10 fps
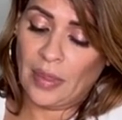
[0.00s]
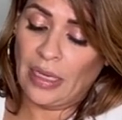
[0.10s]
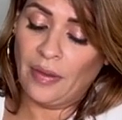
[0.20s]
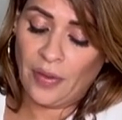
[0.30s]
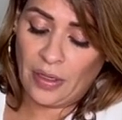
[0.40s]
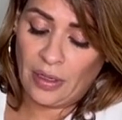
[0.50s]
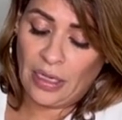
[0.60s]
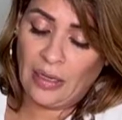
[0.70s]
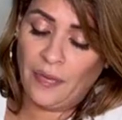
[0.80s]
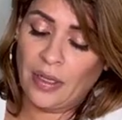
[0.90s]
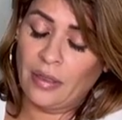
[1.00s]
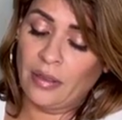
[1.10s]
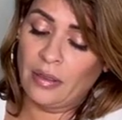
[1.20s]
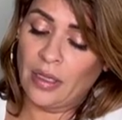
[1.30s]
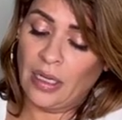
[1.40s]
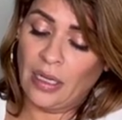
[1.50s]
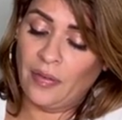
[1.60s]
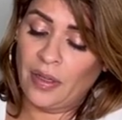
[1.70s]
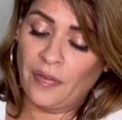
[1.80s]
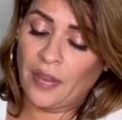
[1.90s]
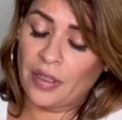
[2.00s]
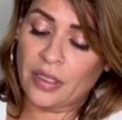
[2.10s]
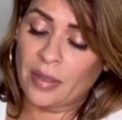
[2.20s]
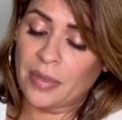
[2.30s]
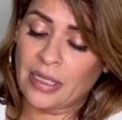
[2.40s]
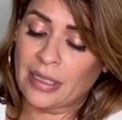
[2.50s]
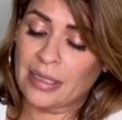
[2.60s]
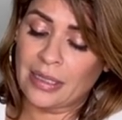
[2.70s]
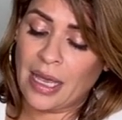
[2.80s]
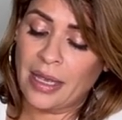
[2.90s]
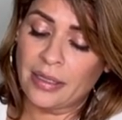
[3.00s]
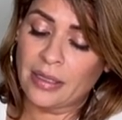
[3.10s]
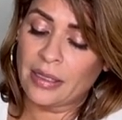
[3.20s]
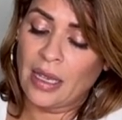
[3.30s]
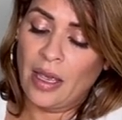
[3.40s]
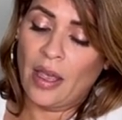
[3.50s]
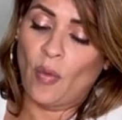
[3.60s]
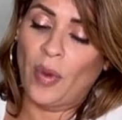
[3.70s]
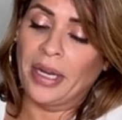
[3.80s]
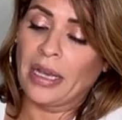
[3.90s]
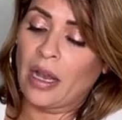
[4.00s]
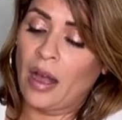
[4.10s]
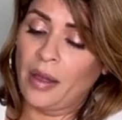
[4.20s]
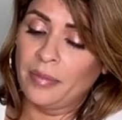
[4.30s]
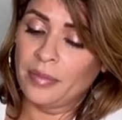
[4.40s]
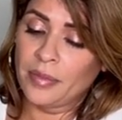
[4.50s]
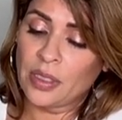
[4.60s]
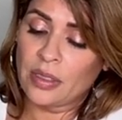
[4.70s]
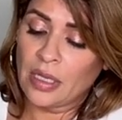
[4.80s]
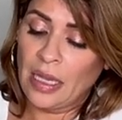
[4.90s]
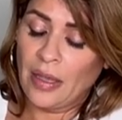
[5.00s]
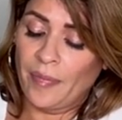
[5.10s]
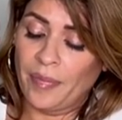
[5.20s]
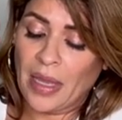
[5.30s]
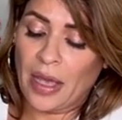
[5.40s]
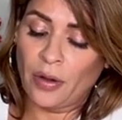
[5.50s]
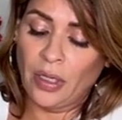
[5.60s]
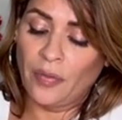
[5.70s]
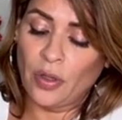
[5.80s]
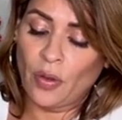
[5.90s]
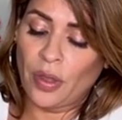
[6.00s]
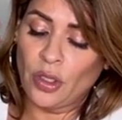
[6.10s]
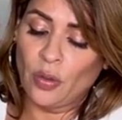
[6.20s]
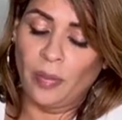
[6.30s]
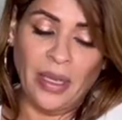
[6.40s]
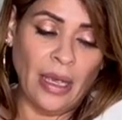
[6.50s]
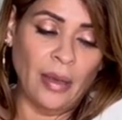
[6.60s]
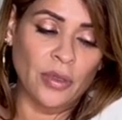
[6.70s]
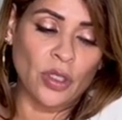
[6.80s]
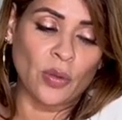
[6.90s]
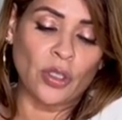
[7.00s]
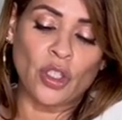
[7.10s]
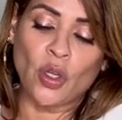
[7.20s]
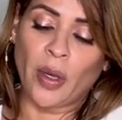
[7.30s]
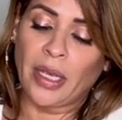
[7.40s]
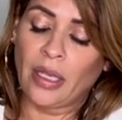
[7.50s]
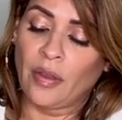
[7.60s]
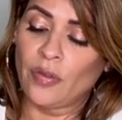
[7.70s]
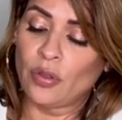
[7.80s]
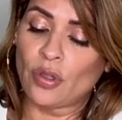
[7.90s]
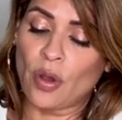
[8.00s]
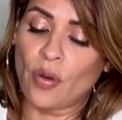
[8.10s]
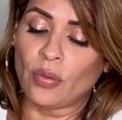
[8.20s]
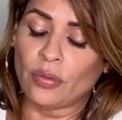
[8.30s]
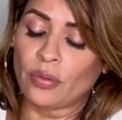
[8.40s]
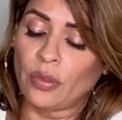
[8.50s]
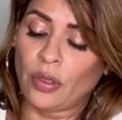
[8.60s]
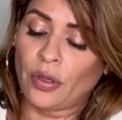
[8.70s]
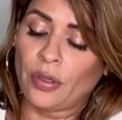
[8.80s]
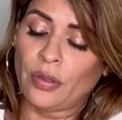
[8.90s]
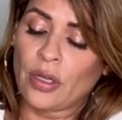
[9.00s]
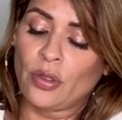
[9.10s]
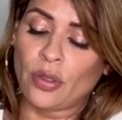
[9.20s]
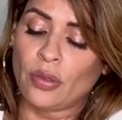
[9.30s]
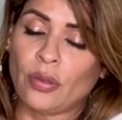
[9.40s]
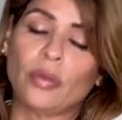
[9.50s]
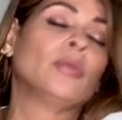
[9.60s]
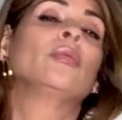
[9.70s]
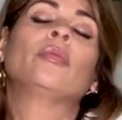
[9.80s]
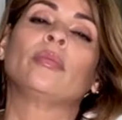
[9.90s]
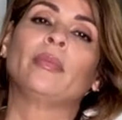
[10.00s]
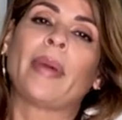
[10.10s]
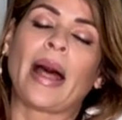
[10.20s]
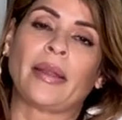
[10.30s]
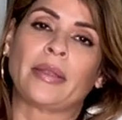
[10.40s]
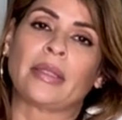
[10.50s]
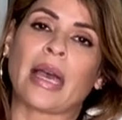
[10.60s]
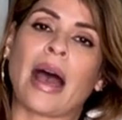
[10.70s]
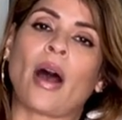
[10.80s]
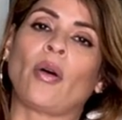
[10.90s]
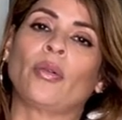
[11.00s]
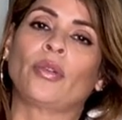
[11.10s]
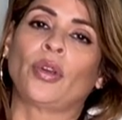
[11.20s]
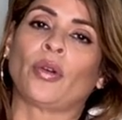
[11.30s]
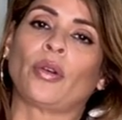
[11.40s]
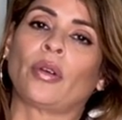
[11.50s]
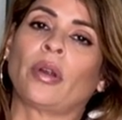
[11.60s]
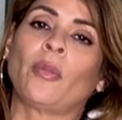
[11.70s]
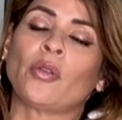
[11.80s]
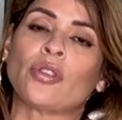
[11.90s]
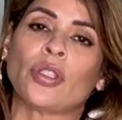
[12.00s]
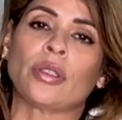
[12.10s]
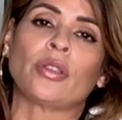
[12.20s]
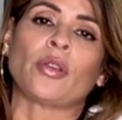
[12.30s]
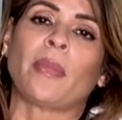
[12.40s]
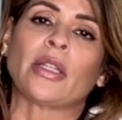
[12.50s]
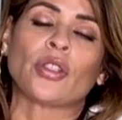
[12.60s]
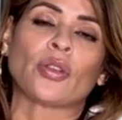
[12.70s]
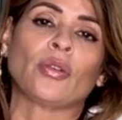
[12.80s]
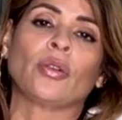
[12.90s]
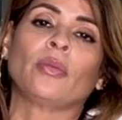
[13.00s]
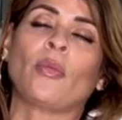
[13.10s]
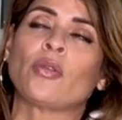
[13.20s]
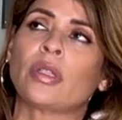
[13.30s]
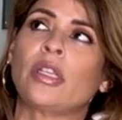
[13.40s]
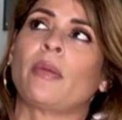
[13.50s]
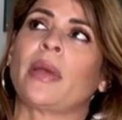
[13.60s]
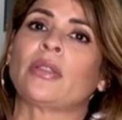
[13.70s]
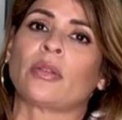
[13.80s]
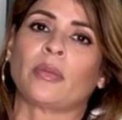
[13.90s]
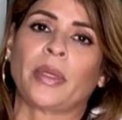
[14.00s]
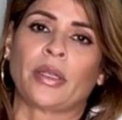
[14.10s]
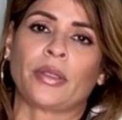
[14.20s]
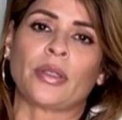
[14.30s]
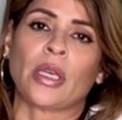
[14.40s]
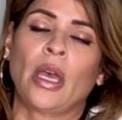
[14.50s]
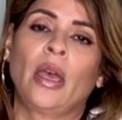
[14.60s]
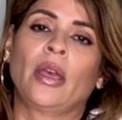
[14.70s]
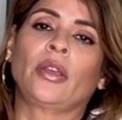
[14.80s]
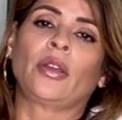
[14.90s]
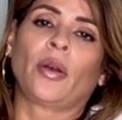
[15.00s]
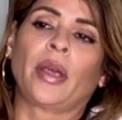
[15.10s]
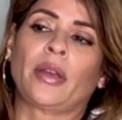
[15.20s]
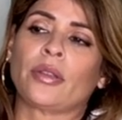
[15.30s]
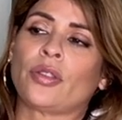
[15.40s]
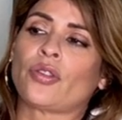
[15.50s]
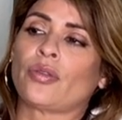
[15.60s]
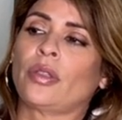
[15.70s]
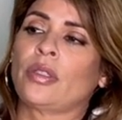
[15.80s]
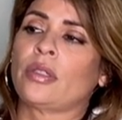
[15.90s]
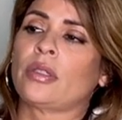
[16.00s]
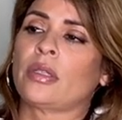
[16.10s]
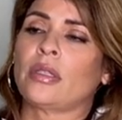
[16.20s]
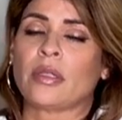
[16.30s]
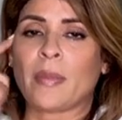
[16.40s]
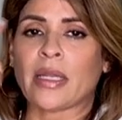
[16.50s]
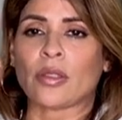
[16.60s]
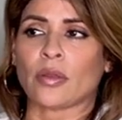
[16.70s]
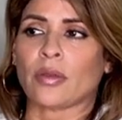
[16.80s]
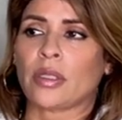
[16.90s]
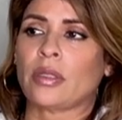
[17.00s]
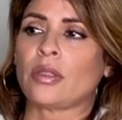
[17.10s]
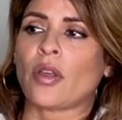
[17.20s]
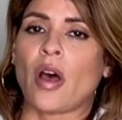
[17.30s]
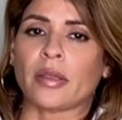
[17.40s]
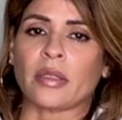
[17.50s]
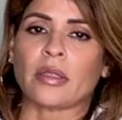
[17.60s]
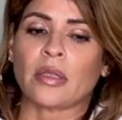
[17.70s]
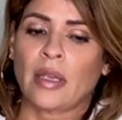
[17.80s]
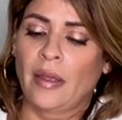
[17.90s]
Even if there's some success, when it comes, I don't even know that you will be able to enjoy it if you don't learn to balance out your emotions, your mental, mostly your mental, because air is mental, it's thoughts.